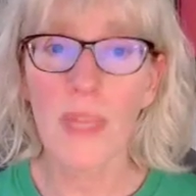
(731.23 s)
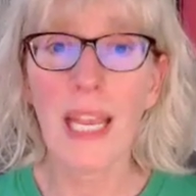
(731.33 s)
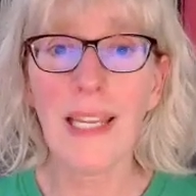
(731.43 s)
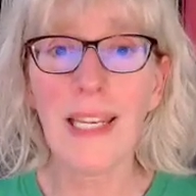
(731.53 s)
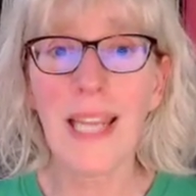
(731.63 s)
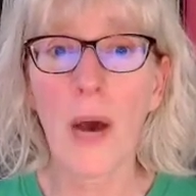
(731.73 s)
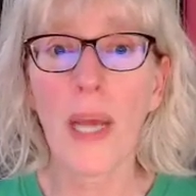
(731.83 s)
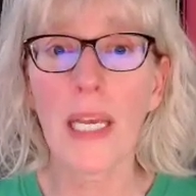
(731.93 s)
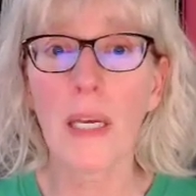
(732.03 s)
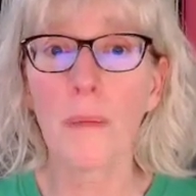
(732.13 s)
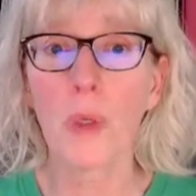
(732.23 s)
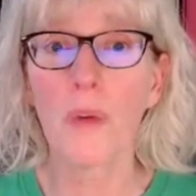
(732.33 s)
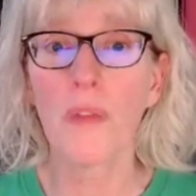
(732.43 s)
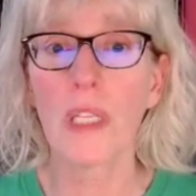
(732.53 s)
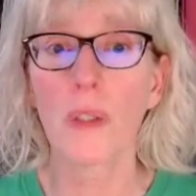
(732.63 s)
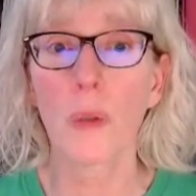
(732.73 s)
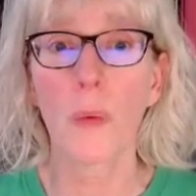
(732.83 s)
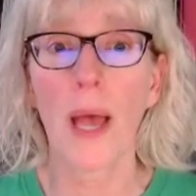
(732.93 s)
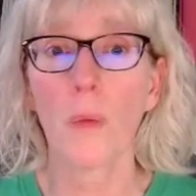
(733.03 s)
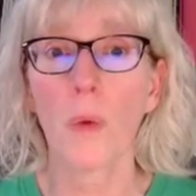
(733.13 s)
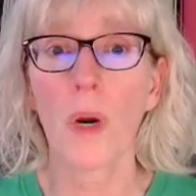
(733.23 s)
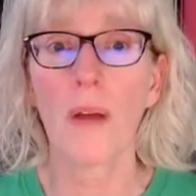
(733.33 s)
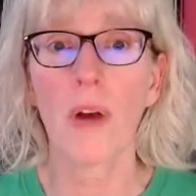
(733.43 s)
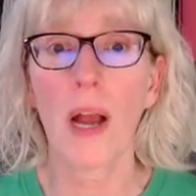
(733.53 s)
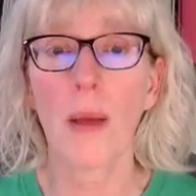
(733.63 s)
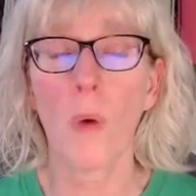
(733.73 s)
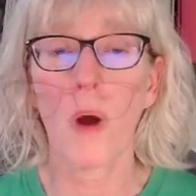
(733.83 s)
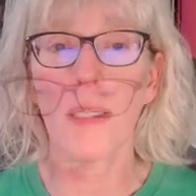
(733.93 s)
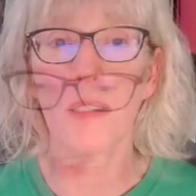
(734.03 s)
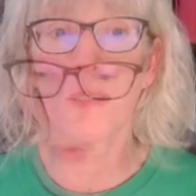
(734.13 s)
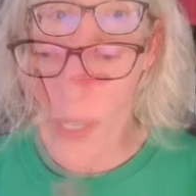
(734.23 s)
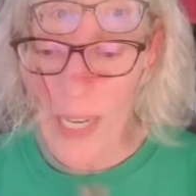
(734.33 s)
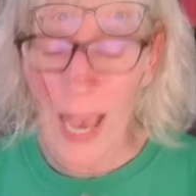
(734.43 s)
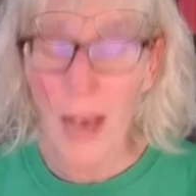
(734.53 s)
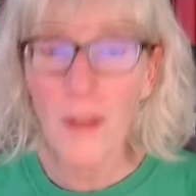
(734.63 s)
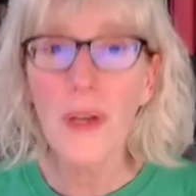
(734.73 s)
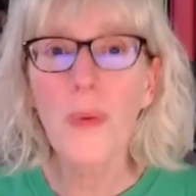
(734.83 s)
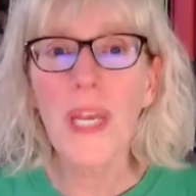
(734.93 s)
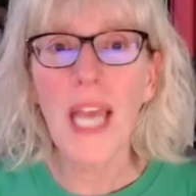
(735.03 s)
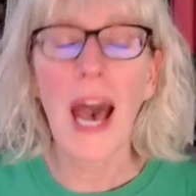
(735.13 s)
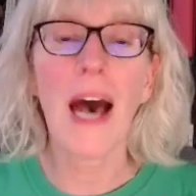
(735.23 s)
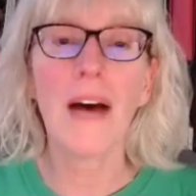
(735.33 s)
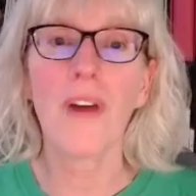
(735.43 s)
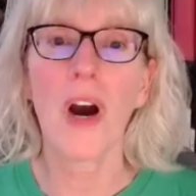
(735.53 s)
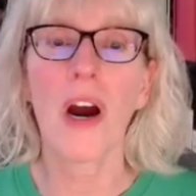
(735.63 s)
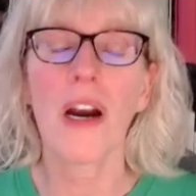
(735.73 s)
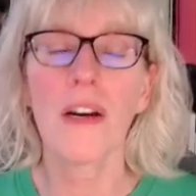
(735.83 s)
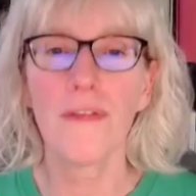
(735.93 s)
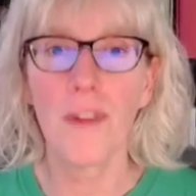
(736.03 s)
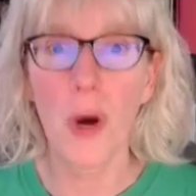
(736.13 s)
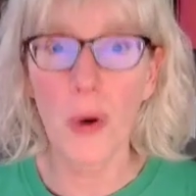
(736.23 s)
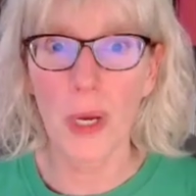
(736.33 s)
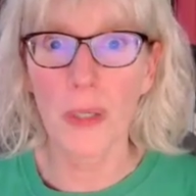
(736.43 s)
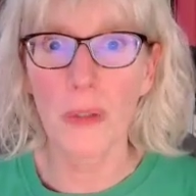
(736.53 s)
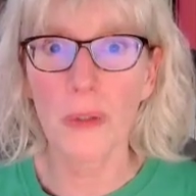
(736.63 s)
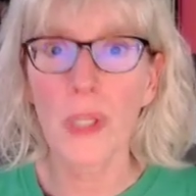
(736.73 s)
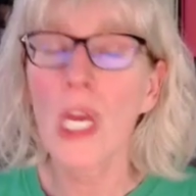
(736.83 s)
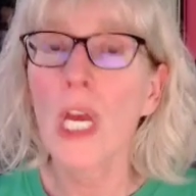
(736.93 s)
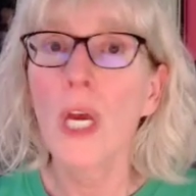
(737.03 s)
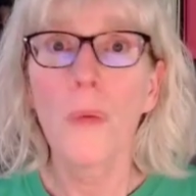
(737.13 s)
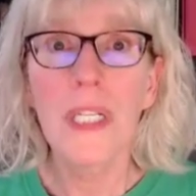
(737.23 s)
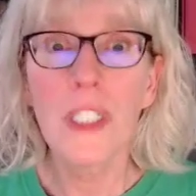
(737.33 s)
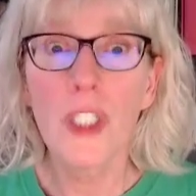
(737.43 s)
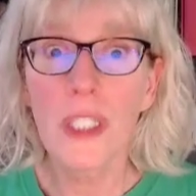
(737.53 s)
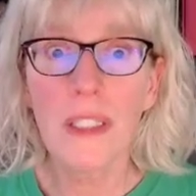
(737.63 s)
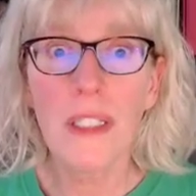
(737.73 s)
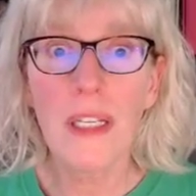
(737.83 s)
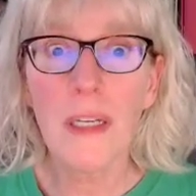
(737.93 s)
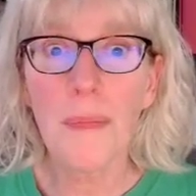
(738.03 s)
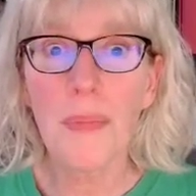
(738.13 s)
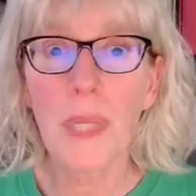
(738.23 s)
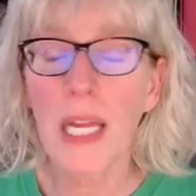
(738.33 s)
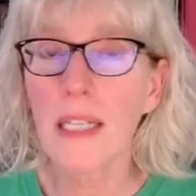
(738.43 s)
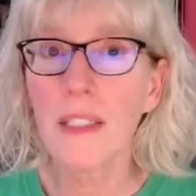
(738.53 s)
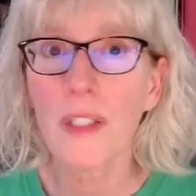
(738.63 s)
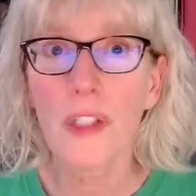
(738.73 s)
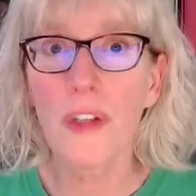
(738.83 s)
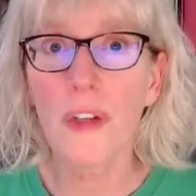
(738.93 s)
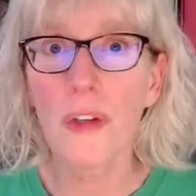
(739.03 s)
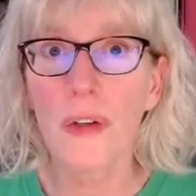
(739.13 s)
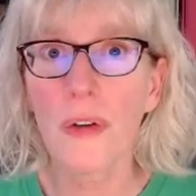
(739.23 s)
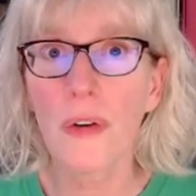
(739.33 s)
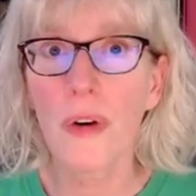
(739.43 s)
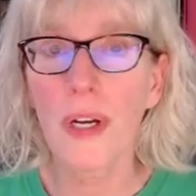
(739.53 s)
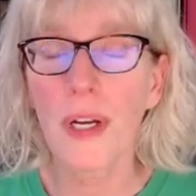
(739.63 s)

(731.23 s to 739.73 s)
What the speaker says: And now I can move these around wherever I want. Now that we have our photos, we just need a place to